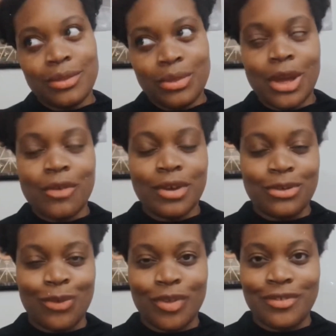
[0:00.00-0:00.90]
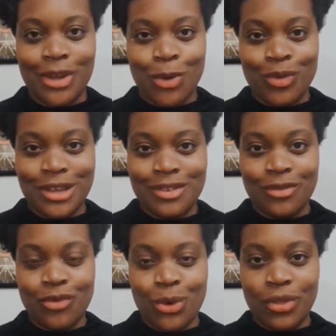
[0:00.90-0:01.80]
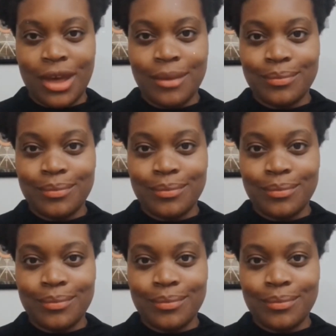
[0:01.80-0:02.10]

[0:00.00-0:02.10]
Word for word: There is obviously a reason for that.